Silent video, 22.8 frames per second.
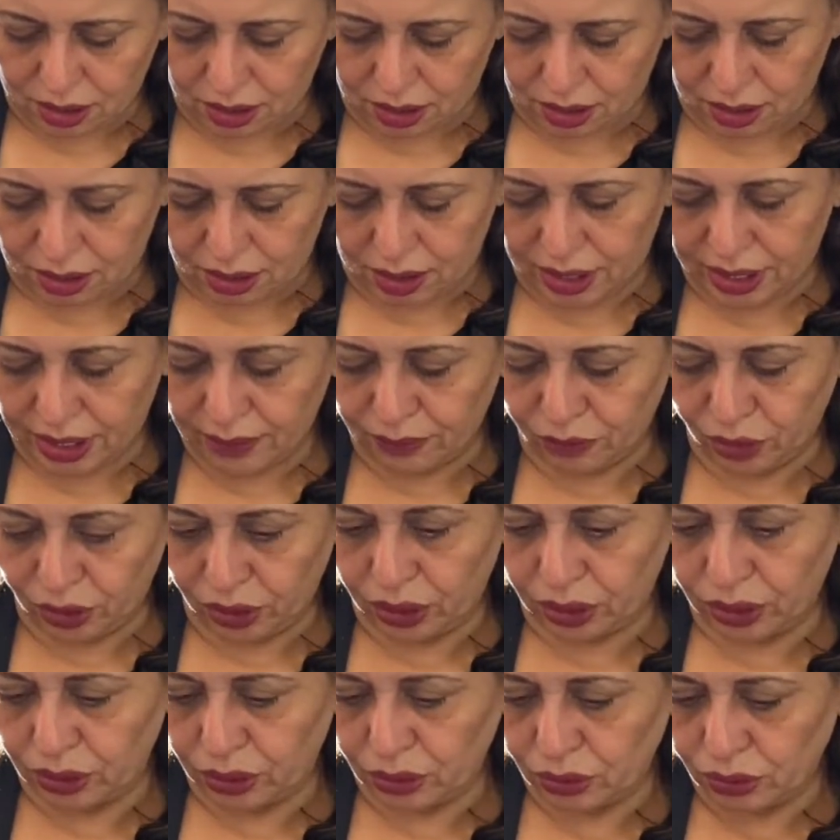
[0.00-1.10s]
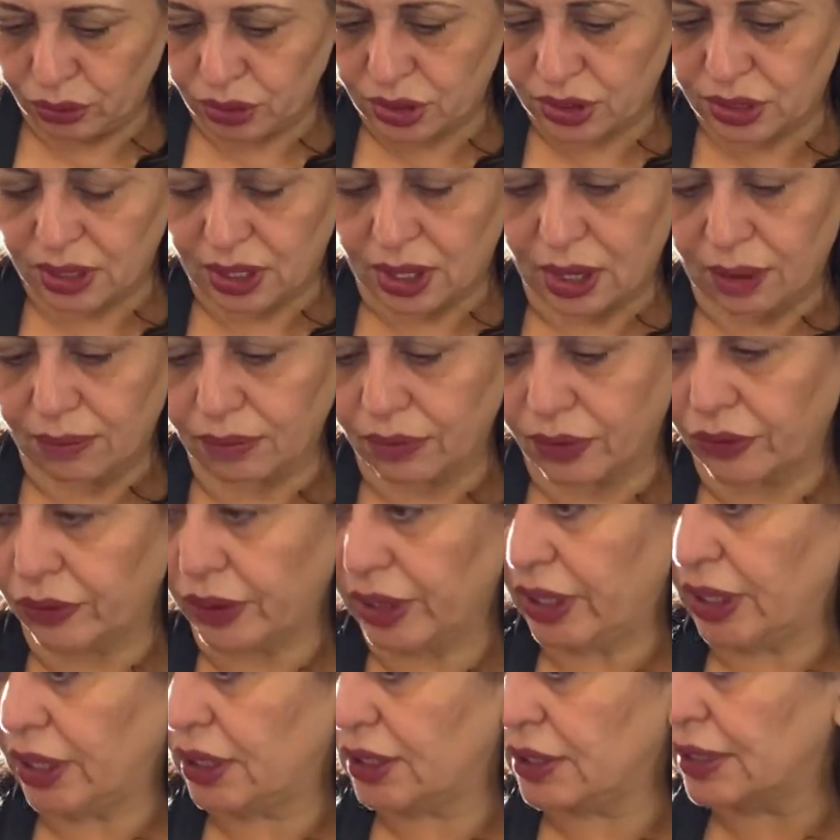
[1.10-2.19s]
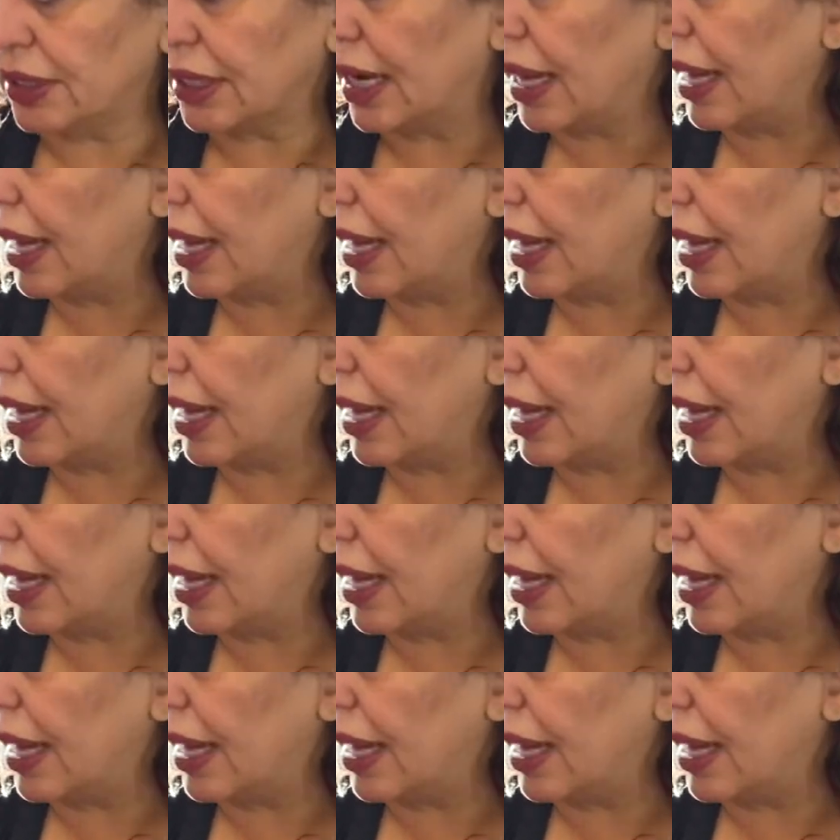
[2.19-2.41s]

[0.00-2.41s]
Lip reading: I am gonna use some greens that I